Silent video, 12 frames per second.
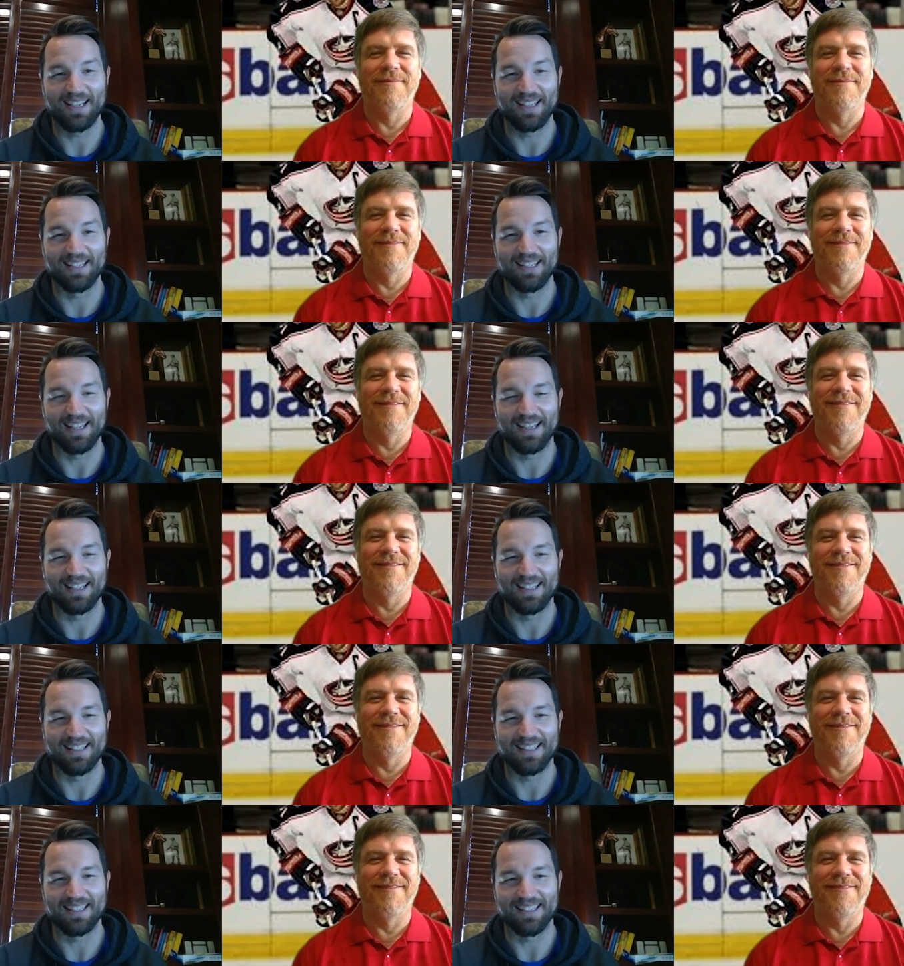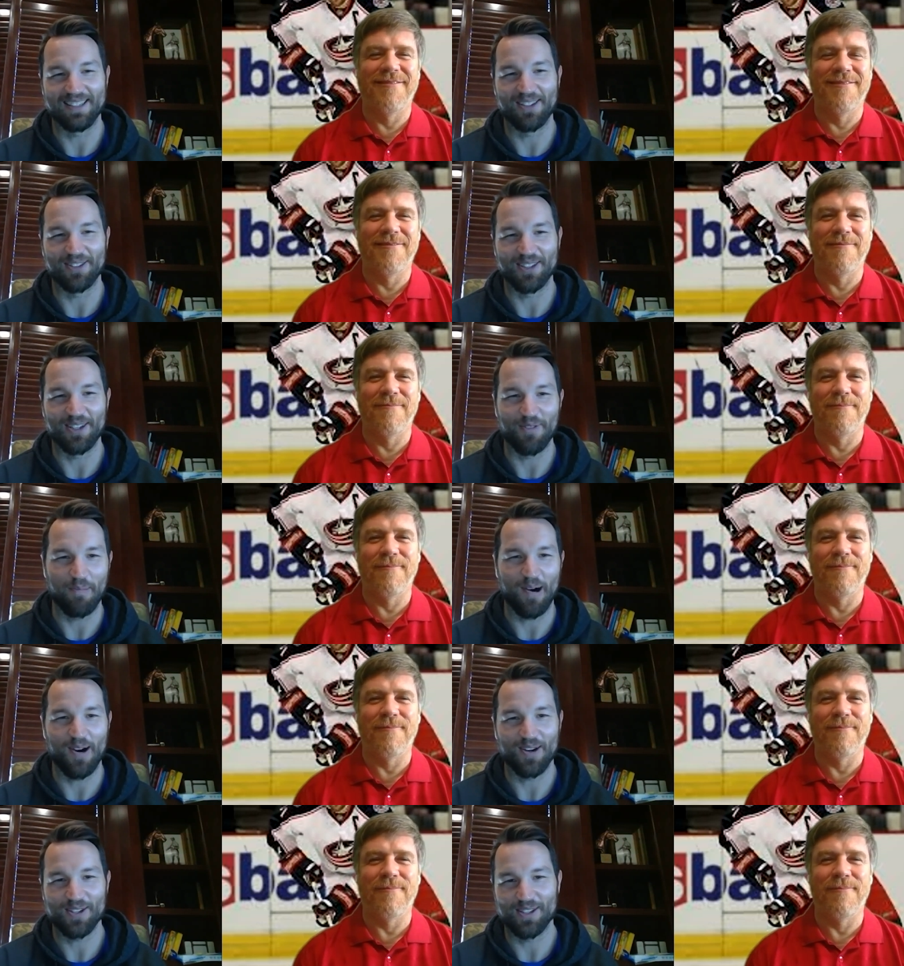Speaker 1: and uh, you know, to different
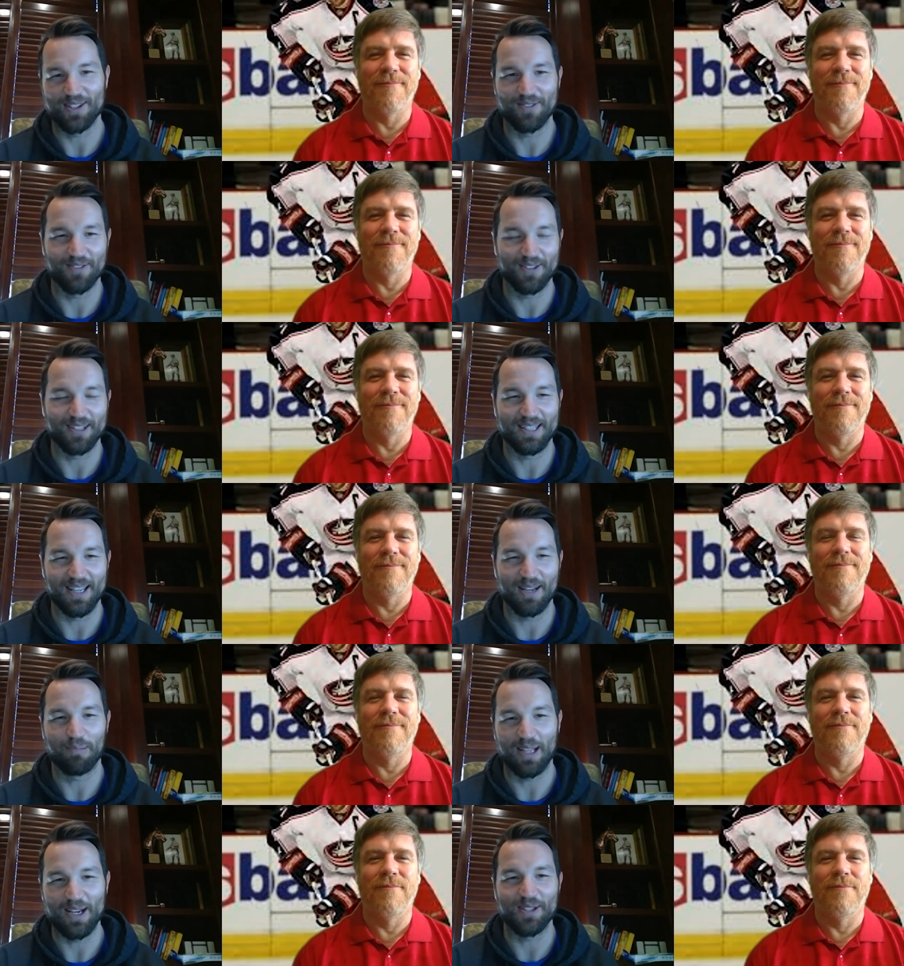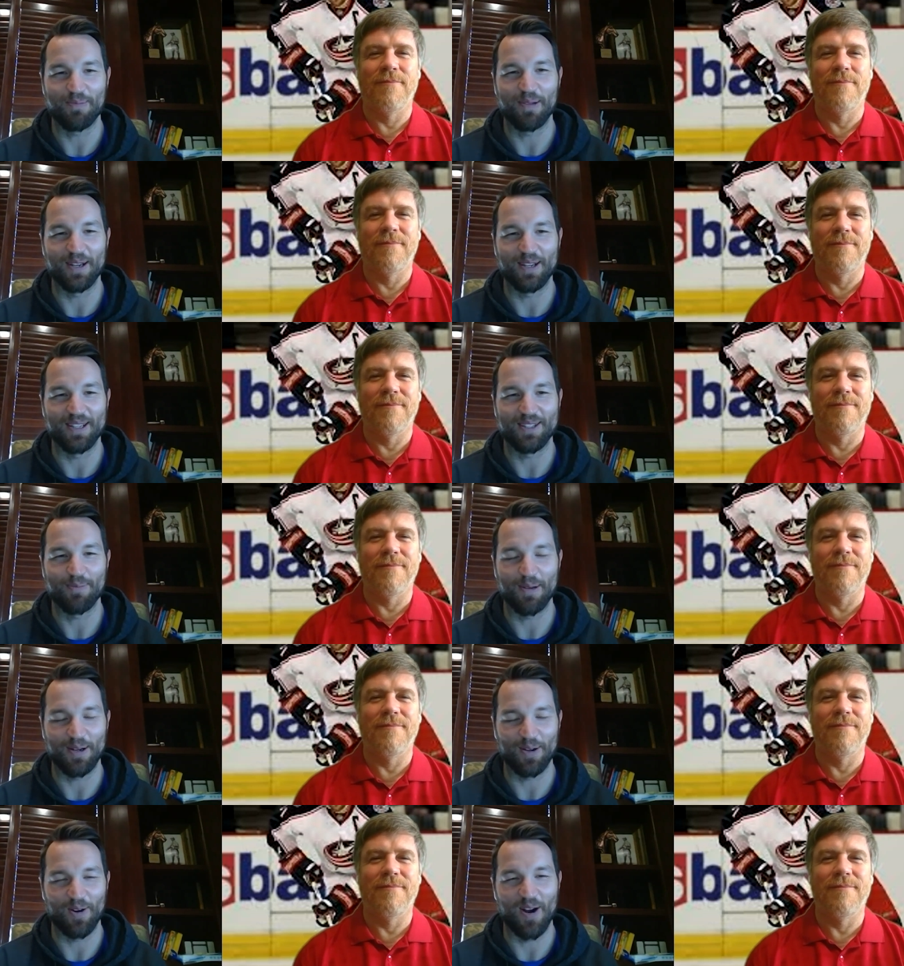parks and different uh, playgrounds. So it's, it's
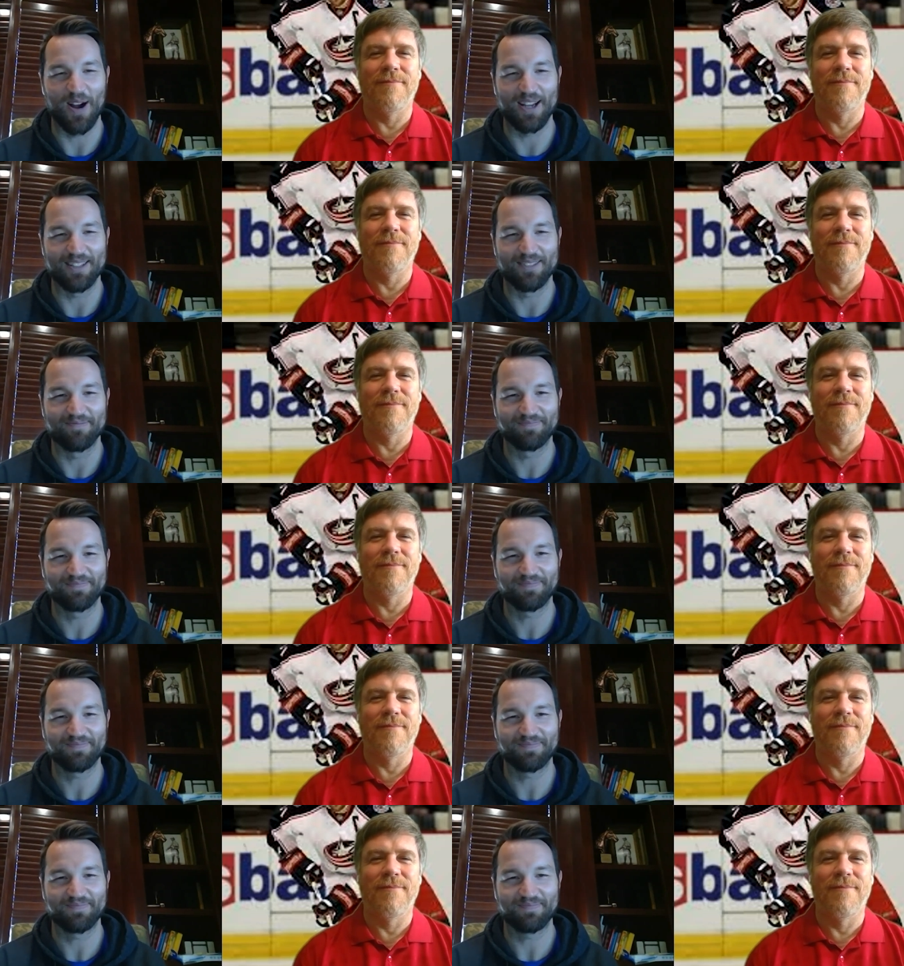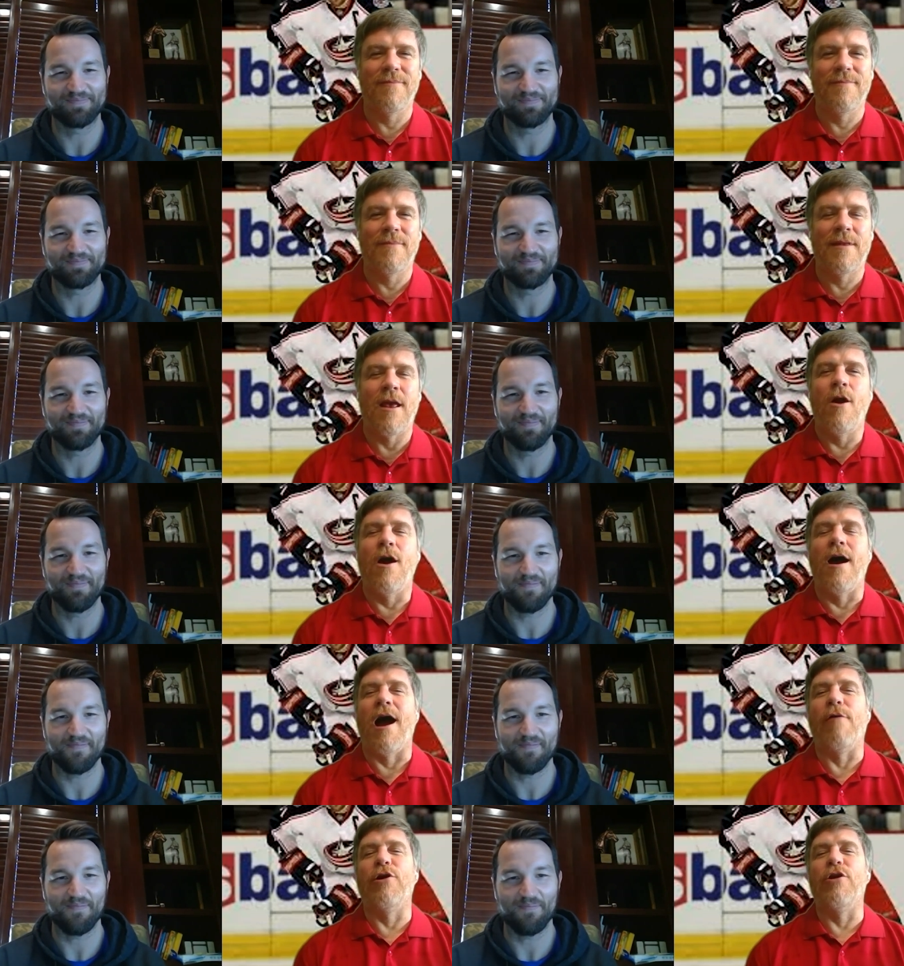been a, it's been a grind.
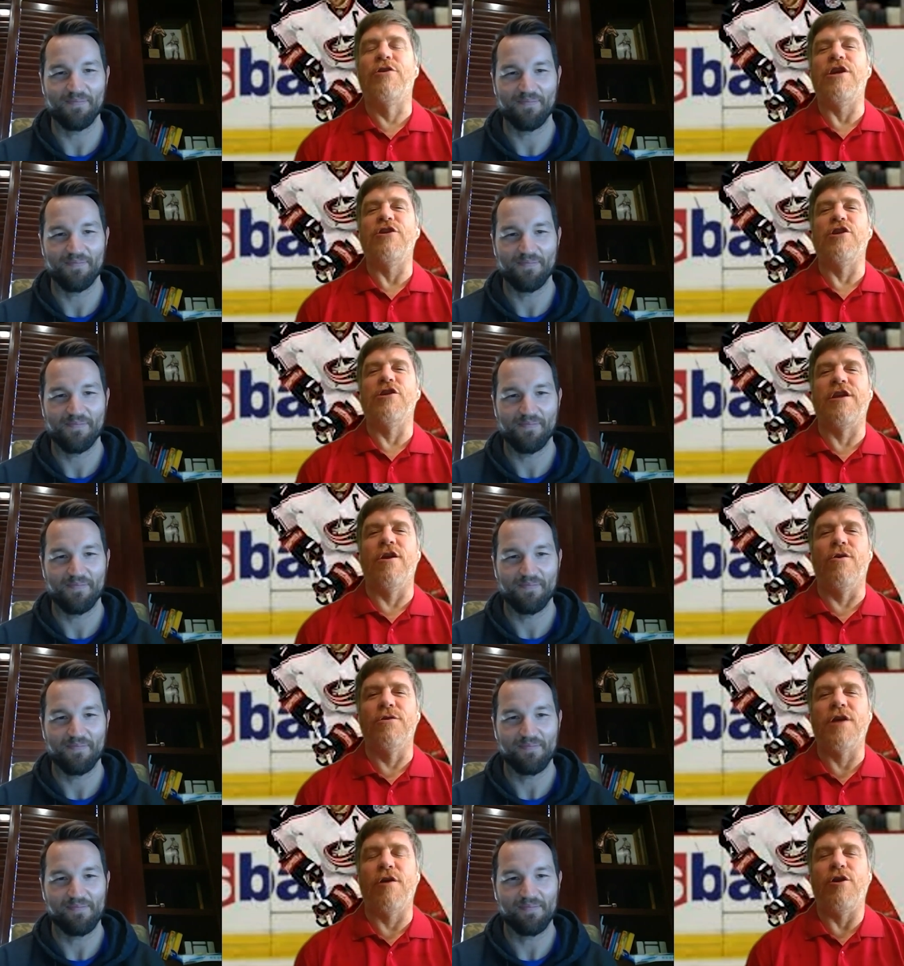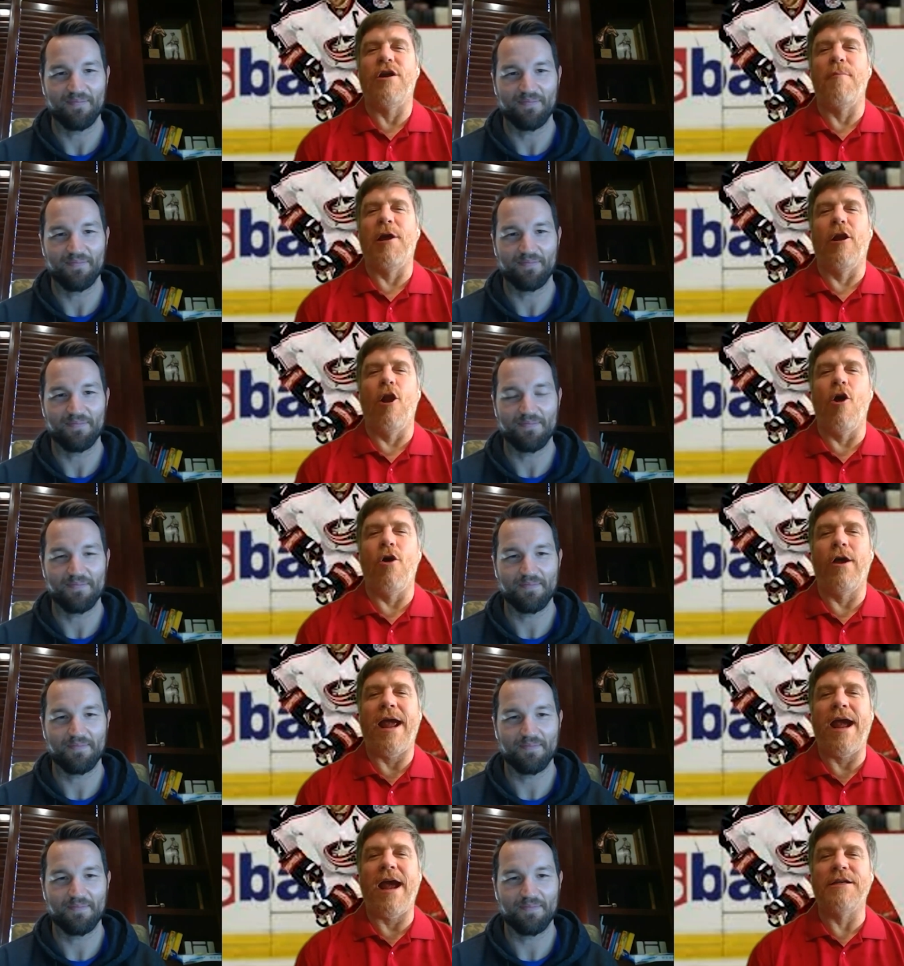
Speaker 2: How are your teaching skills? How are you coming along
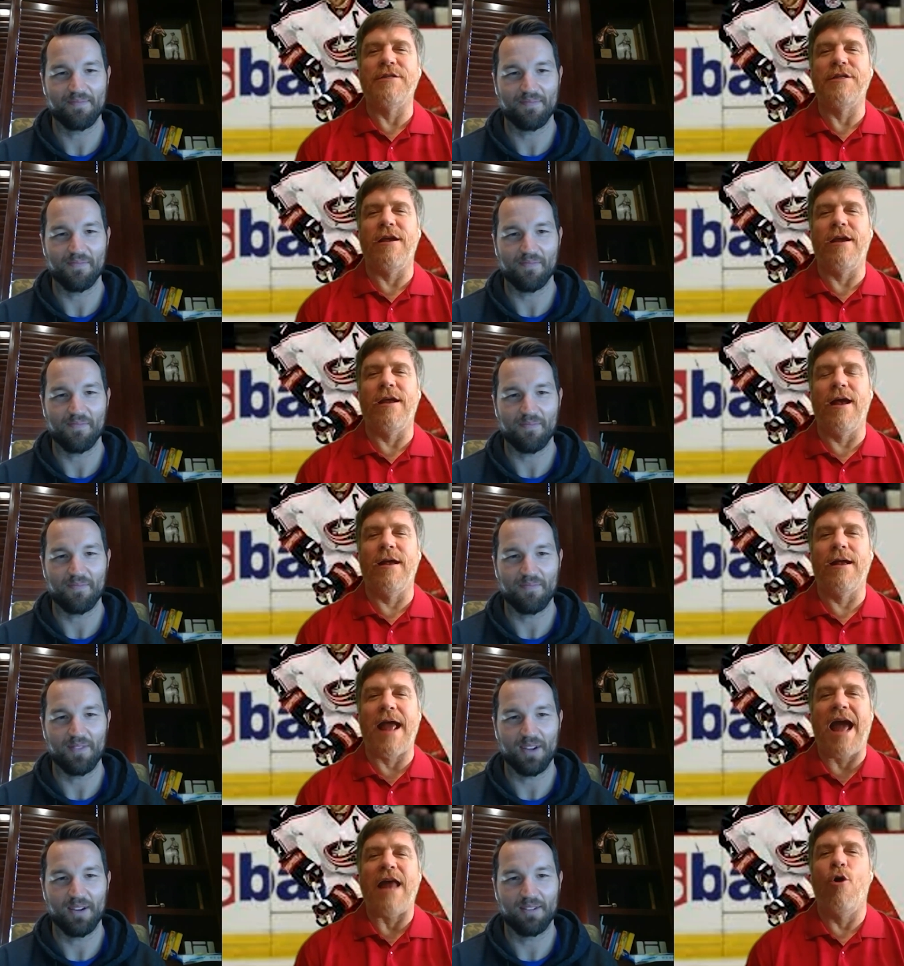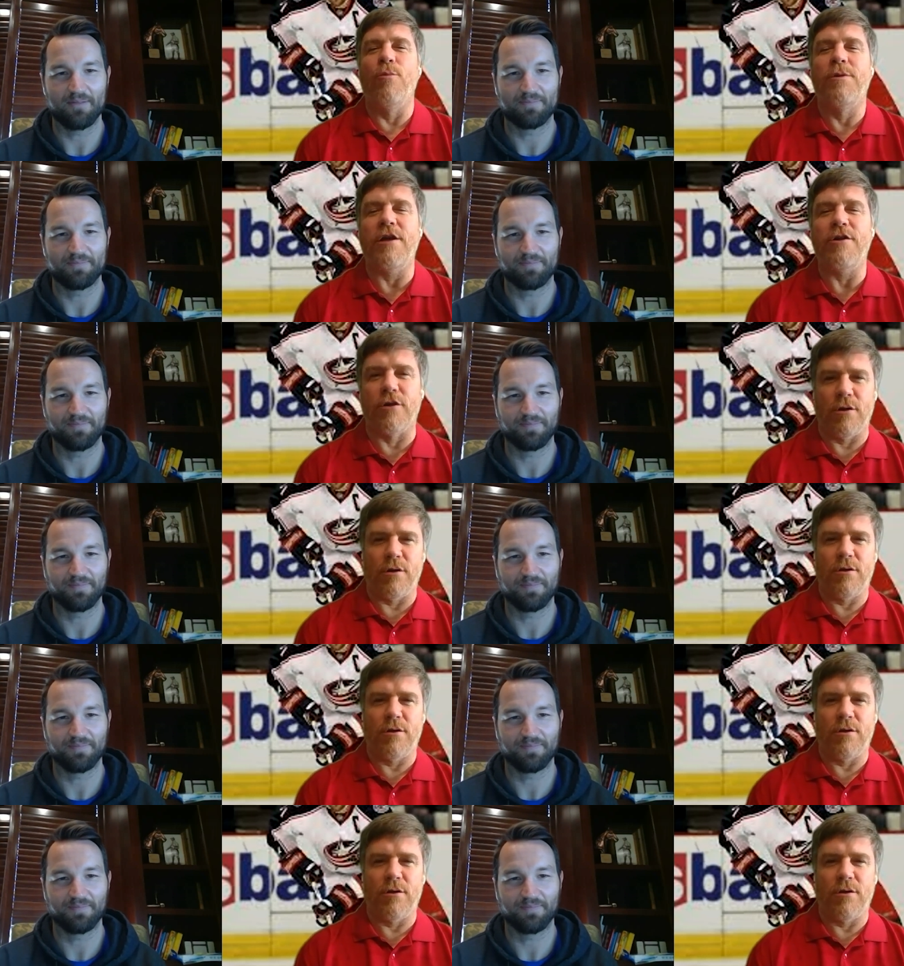as a uh, at home teacher?